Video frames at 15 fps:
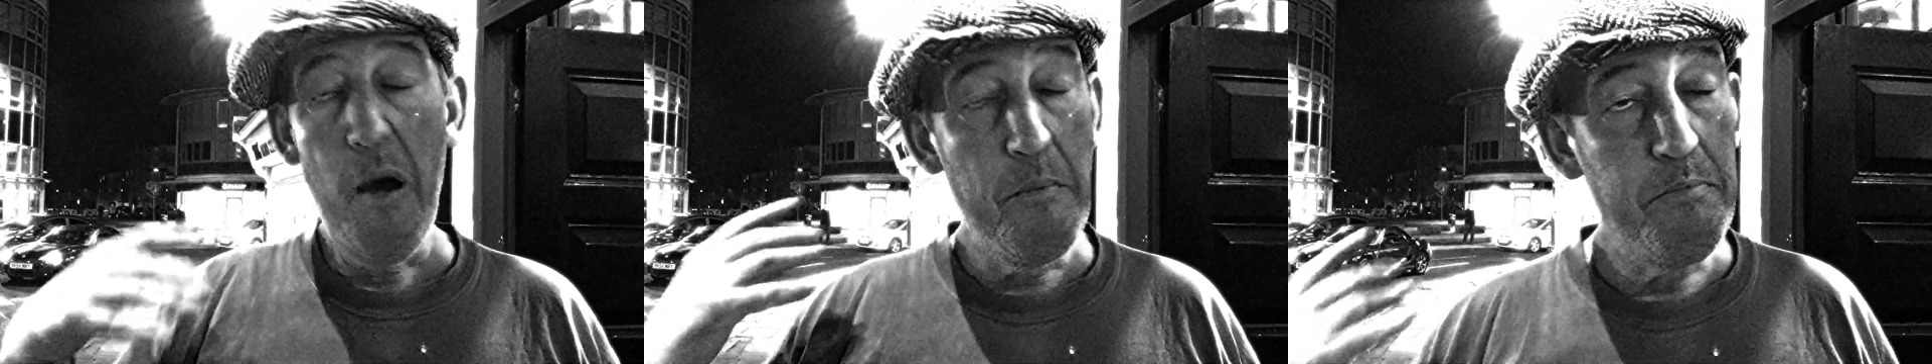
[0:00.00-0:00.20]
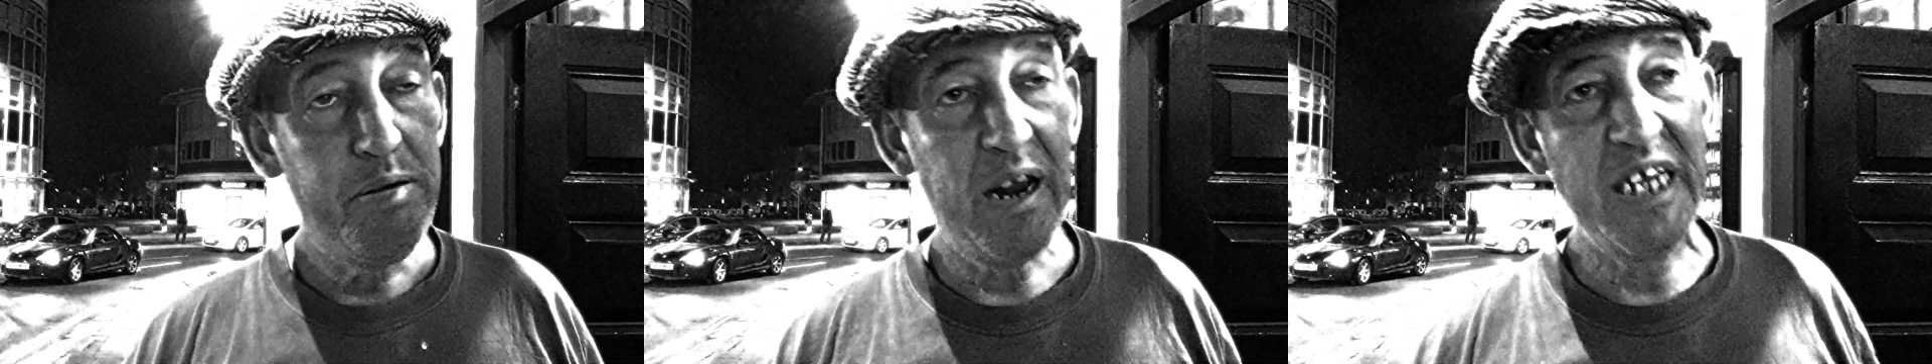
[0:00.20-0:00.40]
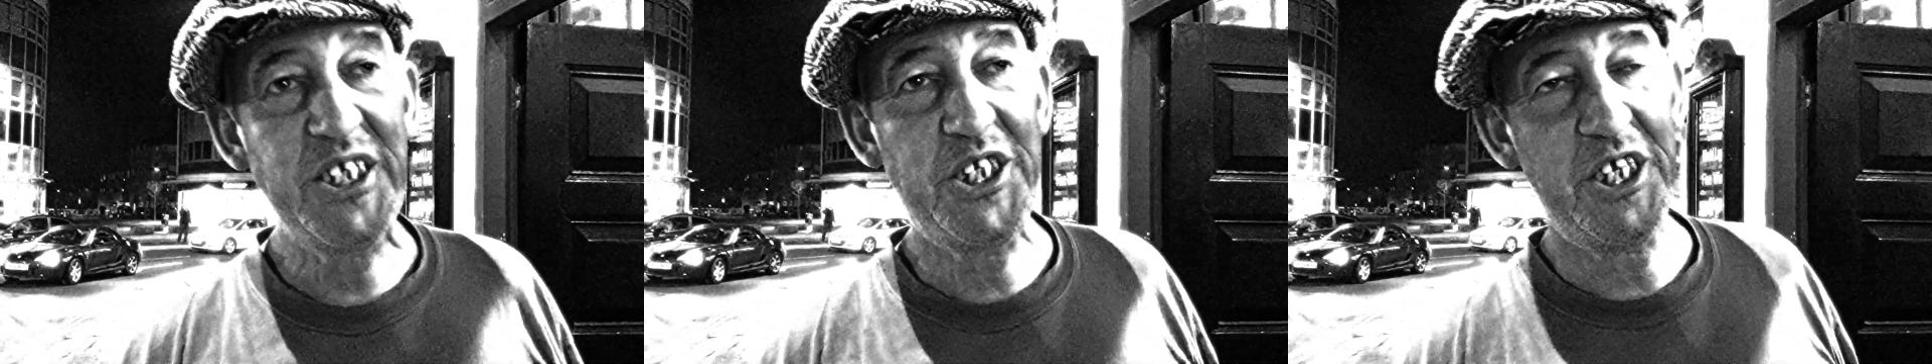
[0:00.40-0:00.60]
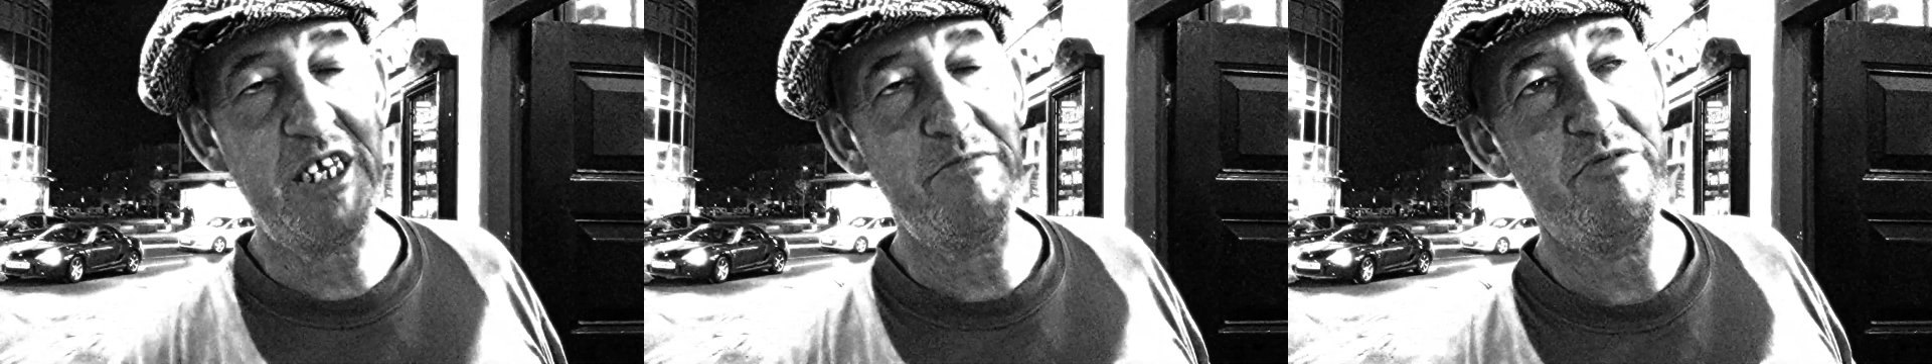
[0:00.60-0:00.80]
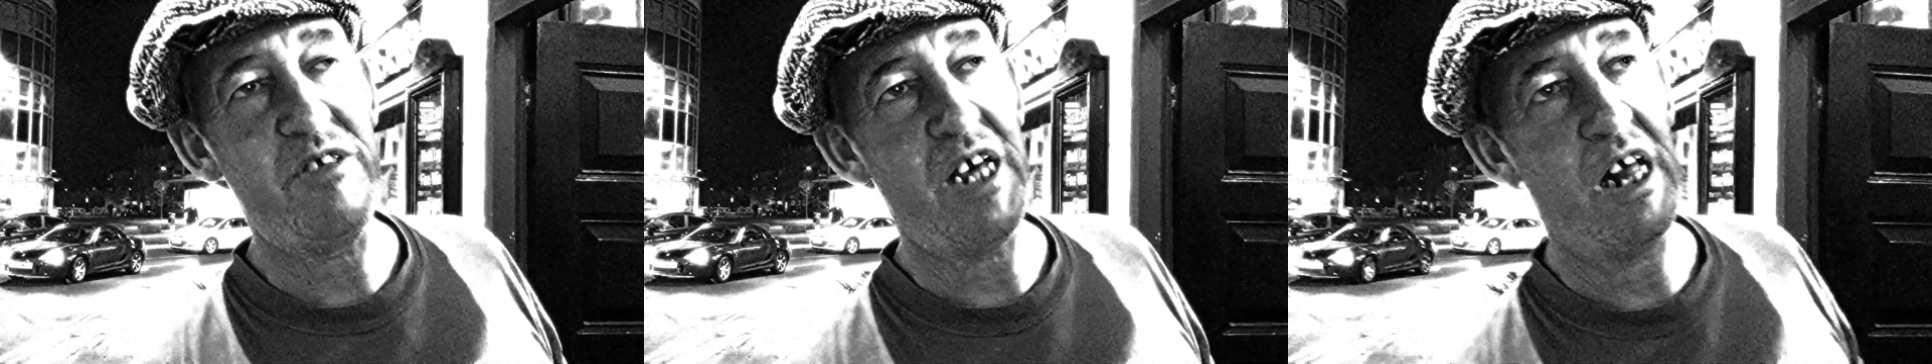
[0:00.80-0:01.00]
and pleasured
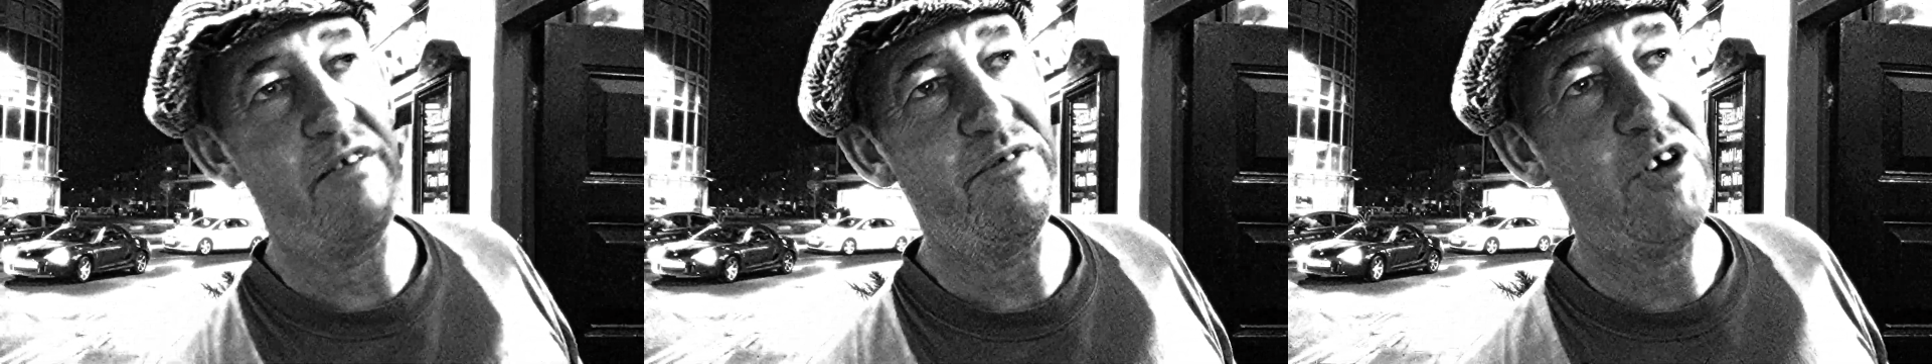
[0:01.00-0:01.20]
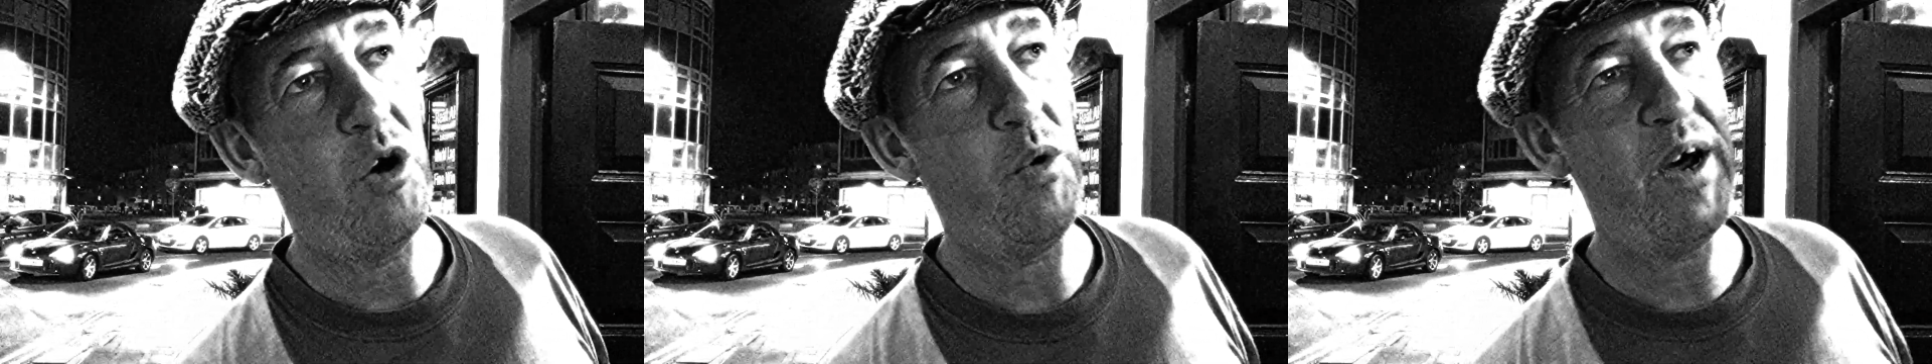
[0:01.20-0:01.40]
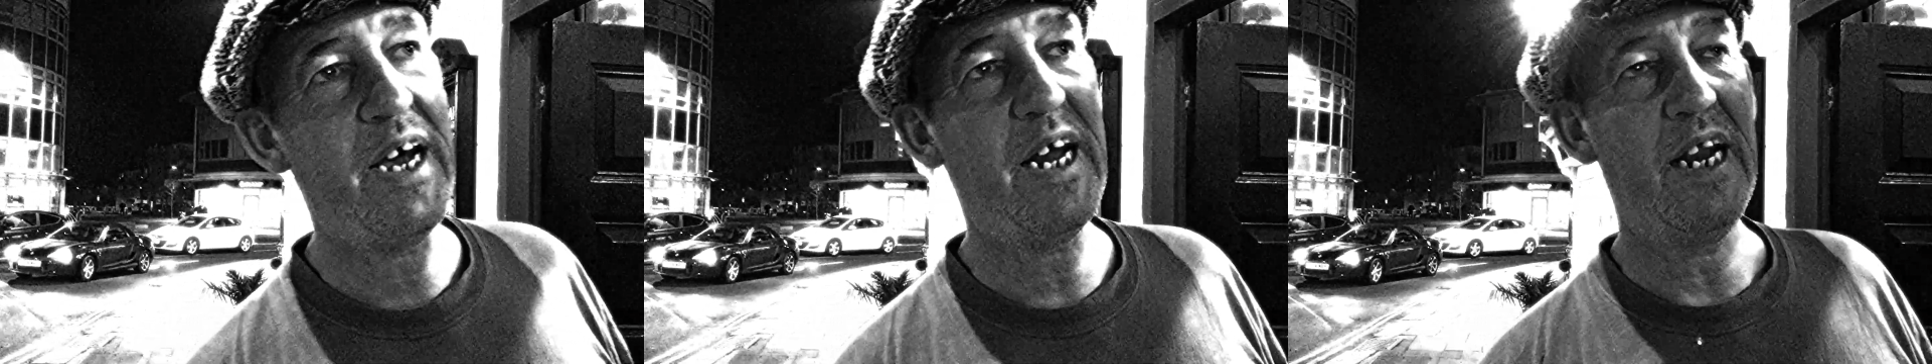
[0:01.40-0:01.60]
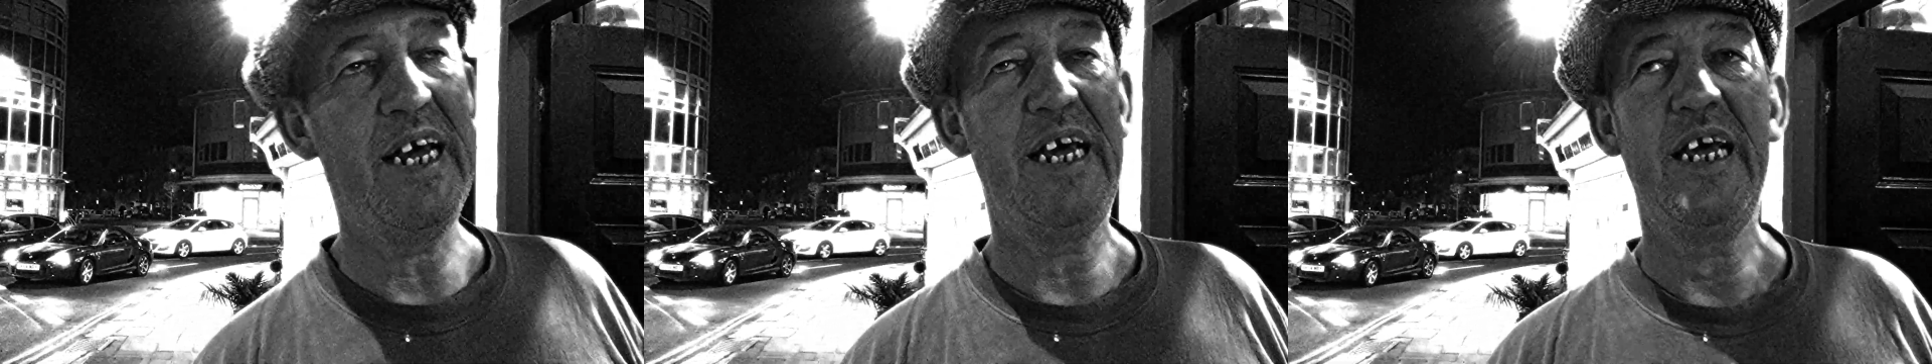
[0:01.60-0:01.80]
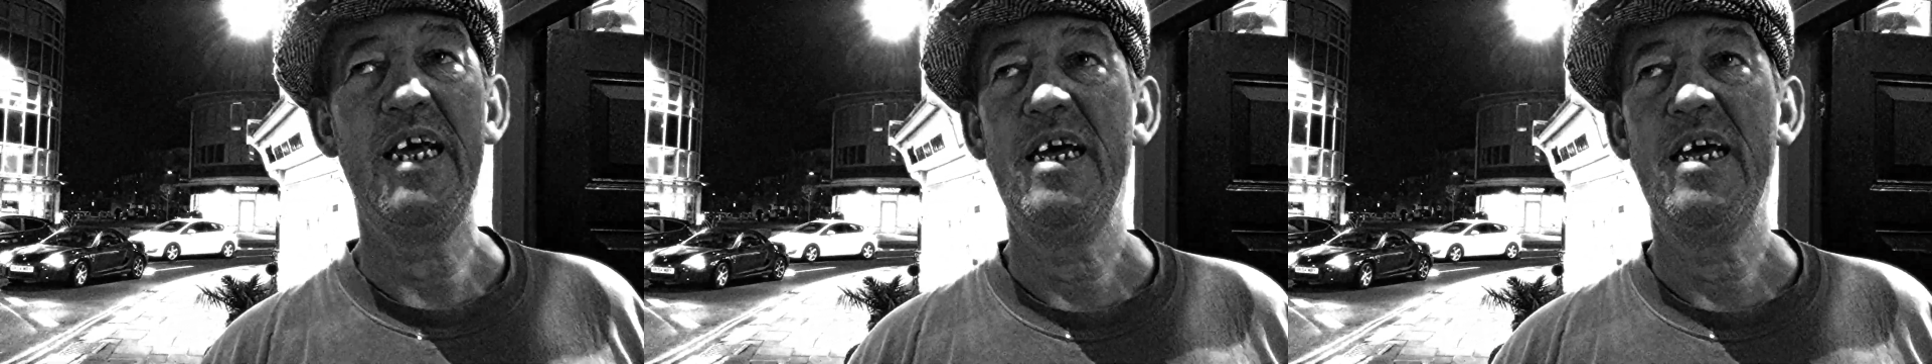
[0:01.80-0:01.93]
himself quickly